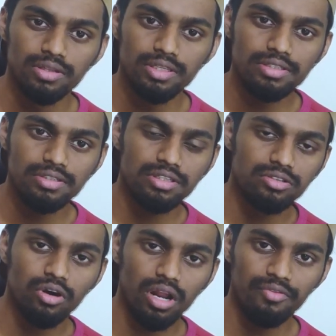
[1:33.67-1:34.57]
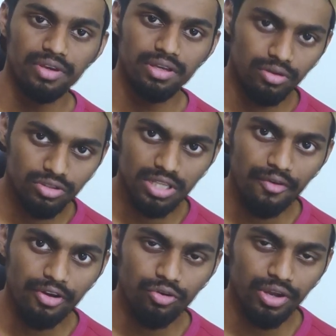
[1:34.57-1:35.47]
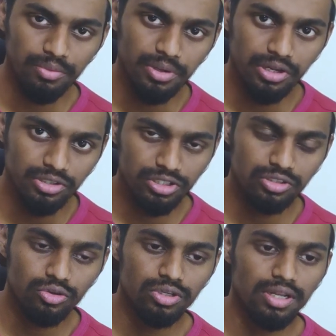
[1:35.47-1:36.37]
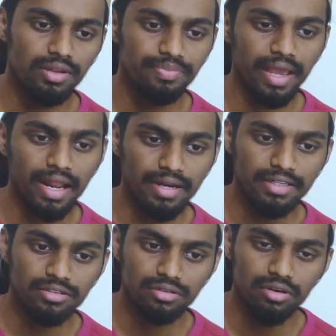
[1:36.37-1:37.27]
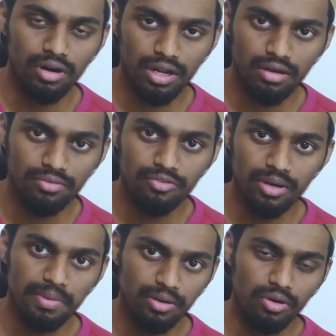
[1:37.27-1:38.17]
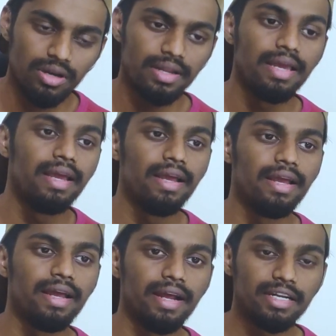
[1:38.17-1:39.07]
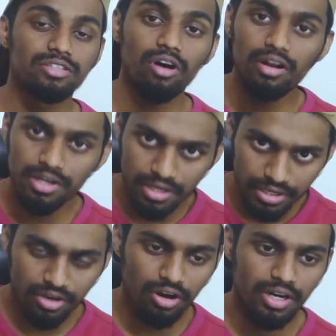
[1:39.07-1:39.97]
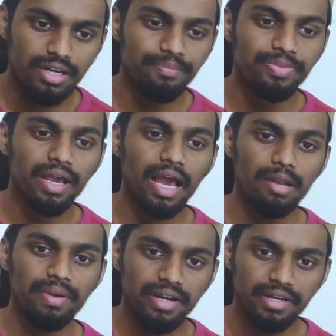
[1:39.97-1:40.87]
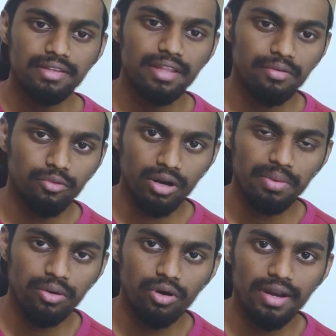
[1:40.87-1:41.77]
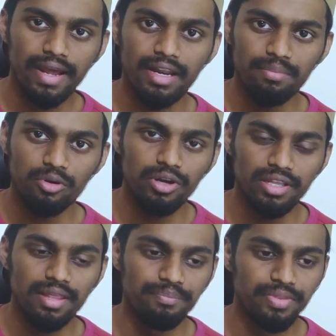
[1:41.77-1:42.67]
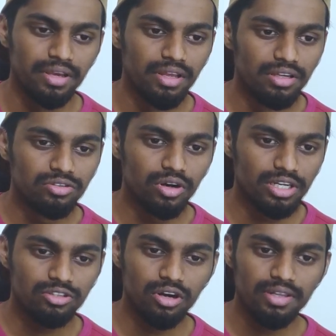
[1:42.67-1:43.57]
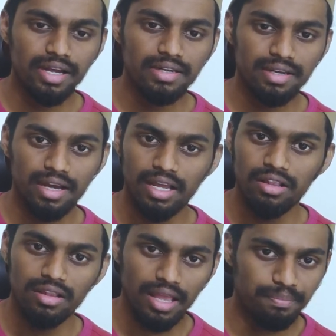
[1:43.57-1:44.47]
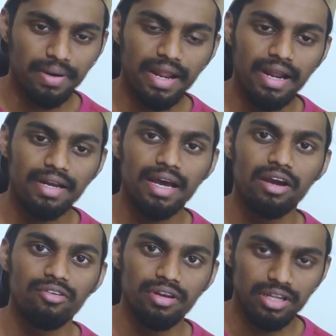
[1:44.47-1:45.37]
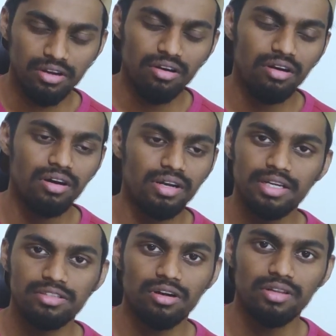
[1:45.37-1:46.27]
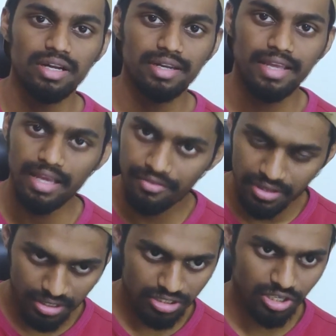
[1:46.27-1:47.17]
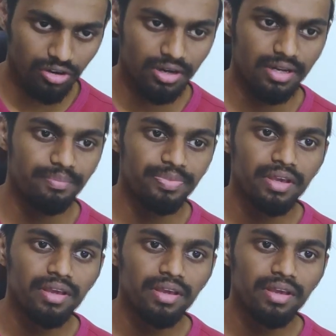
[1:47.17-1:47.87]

This is gonna be 7 to 8 videos in total, and it's gonna come one by one. It's already recorded. I'll be editing them one by one and uploading them. So it's not that I'll have planned, I will record. It's not that. Everything is recorded.